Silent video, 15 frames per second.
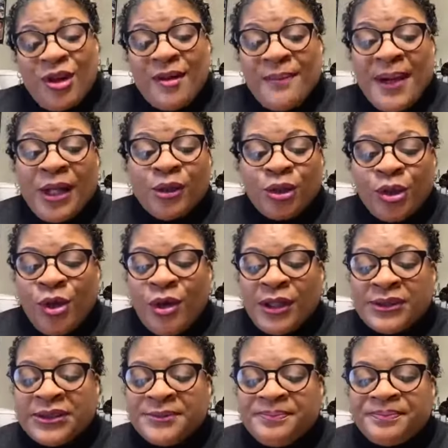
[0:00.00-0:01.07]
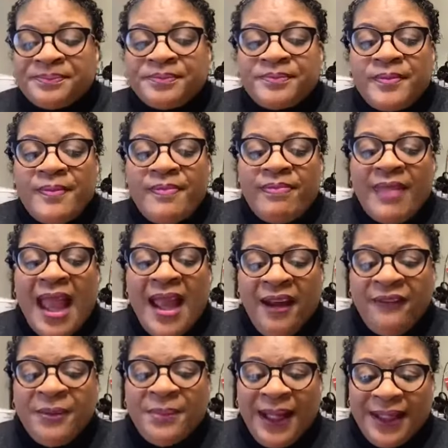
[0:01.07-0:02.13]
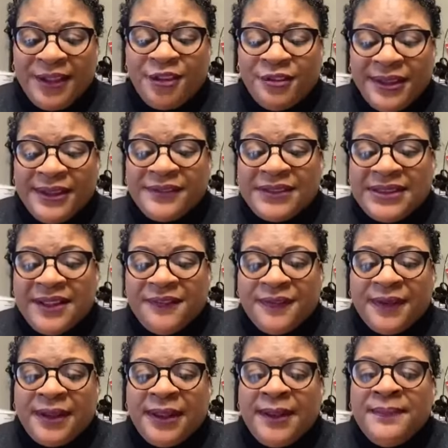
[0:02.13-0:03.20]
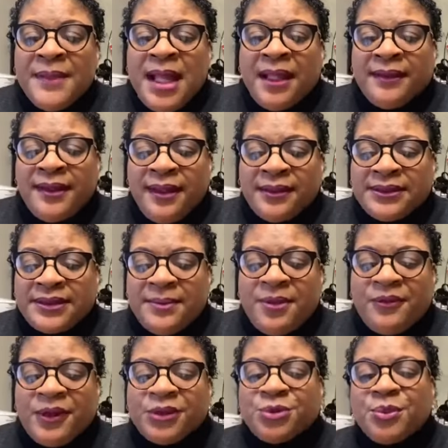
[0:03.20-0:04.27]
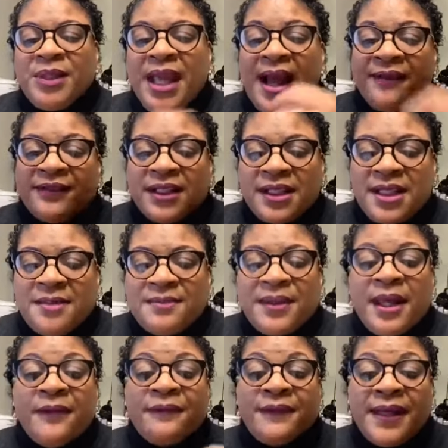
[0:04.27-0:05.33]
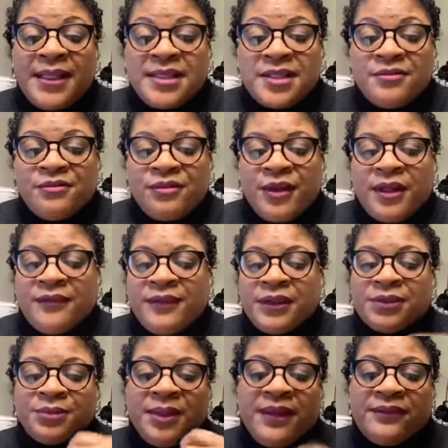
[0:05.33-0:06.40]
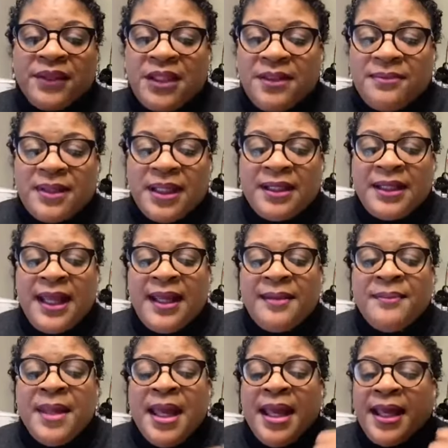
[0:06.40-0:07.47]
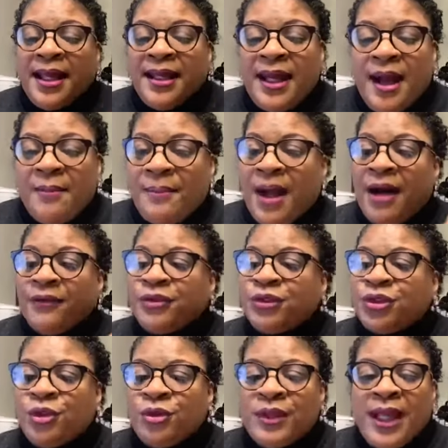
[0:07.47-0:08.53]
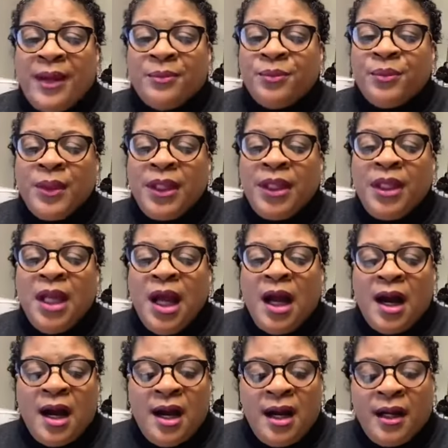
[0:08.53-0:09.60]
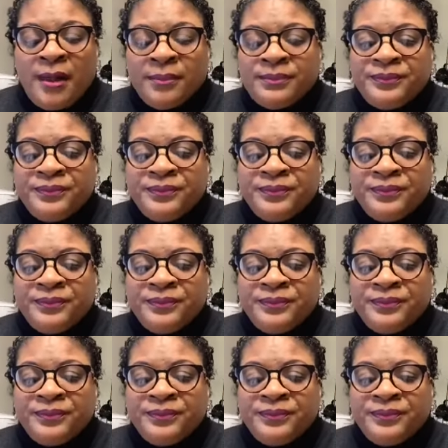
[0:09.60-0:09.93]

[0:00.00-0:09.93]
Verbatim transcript: about loss, Everybody grieves differently. There are some of us, we have to keep their face in front of us. We have to keep their name in our mouth so that we um,